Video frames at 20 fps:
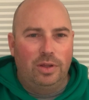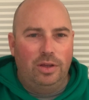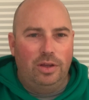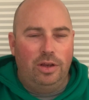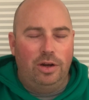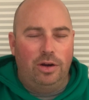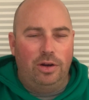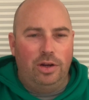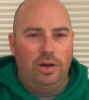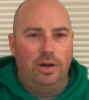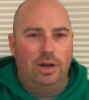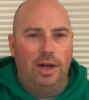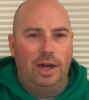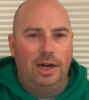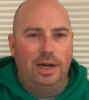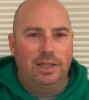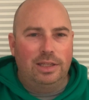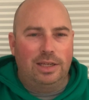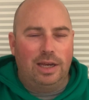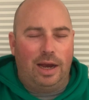you're
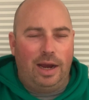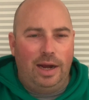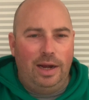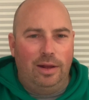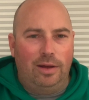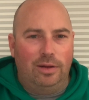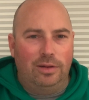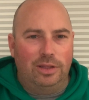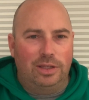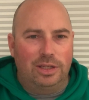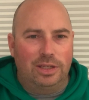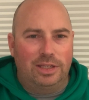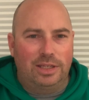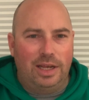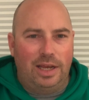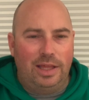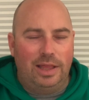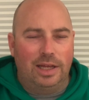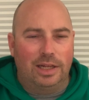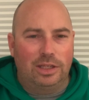not entitled to
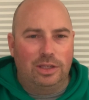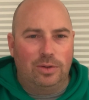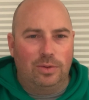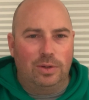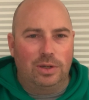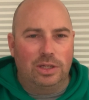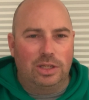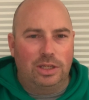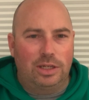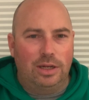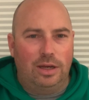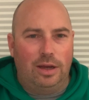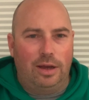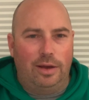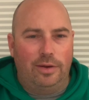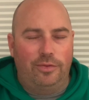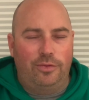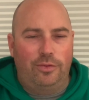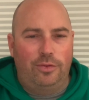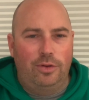say that sort of
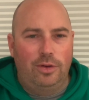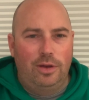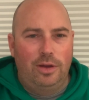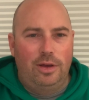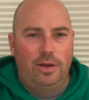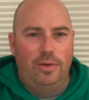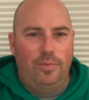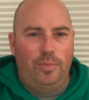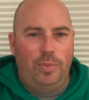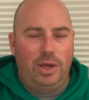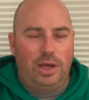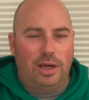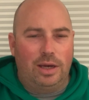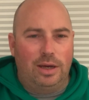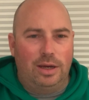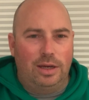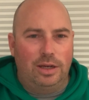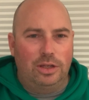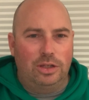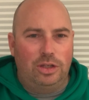stuff
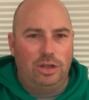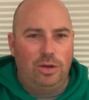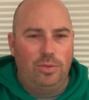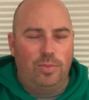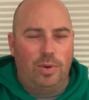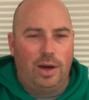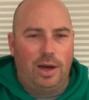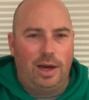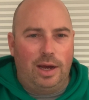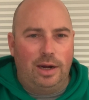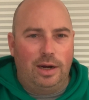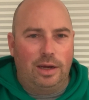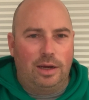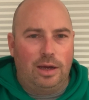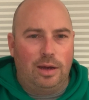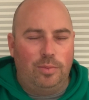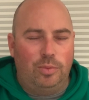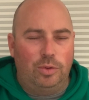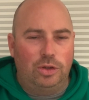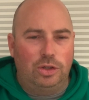because you bought a
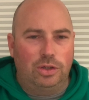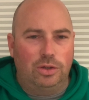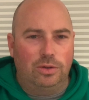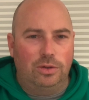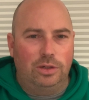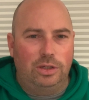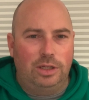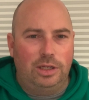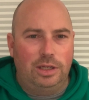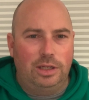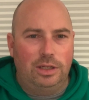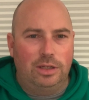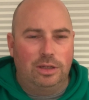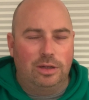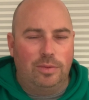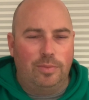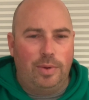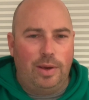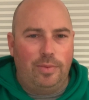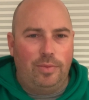couple jerseys
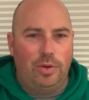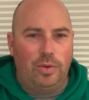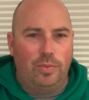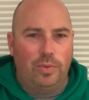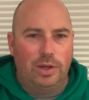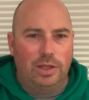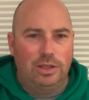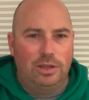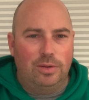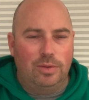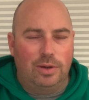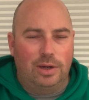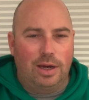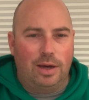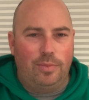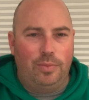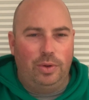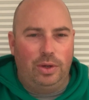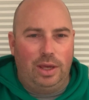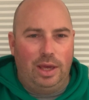or maybe went to a
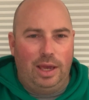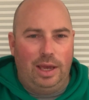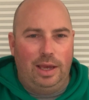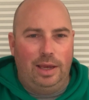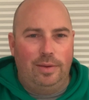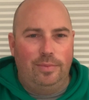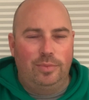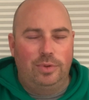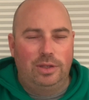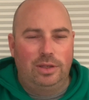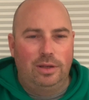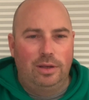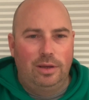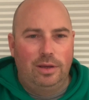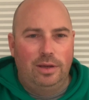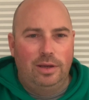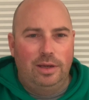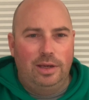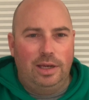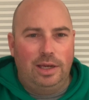couple games.
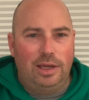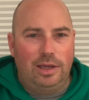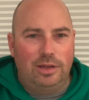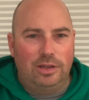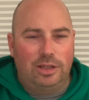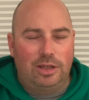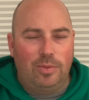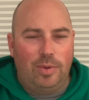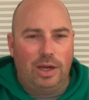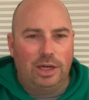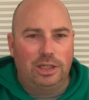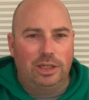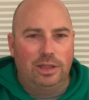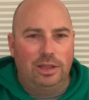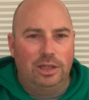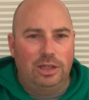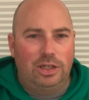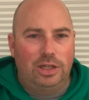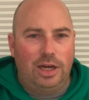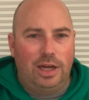Sebastian
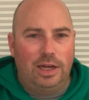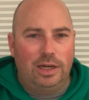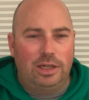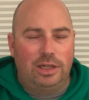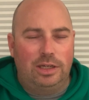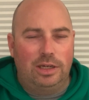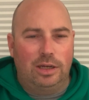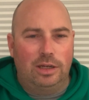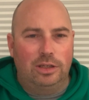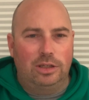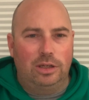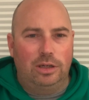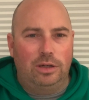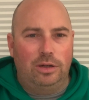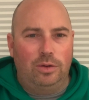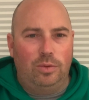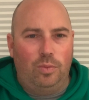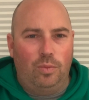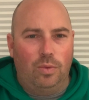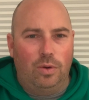Lletget
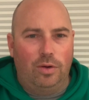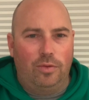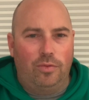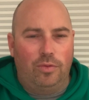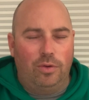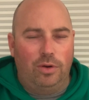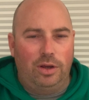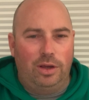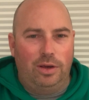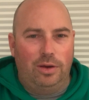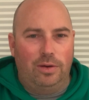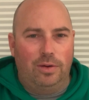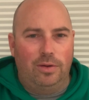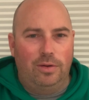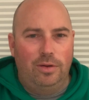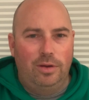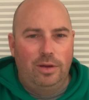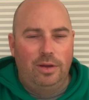doesn't work for you,